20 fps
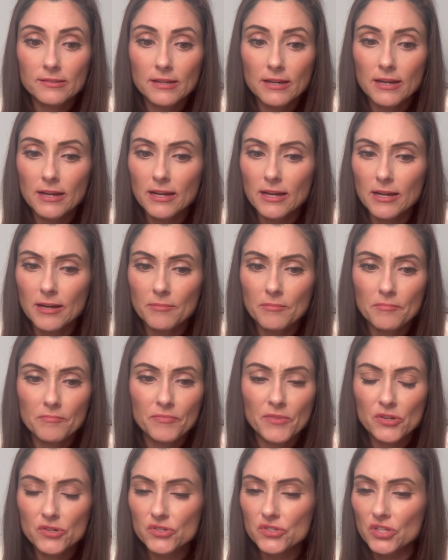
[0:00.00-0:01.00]

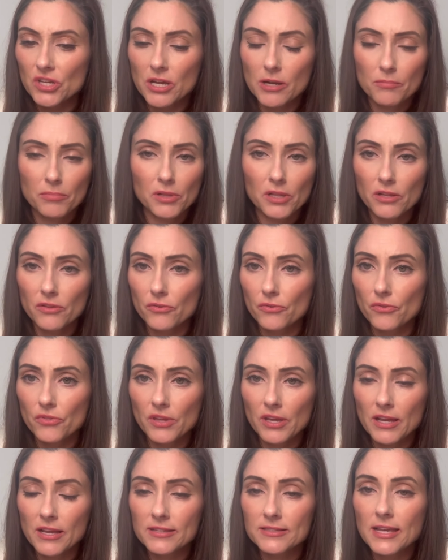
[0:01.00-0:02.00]
There's a couple other
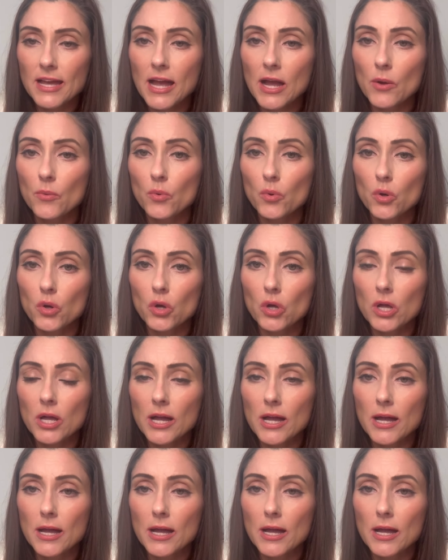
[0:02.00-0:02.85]
things. I will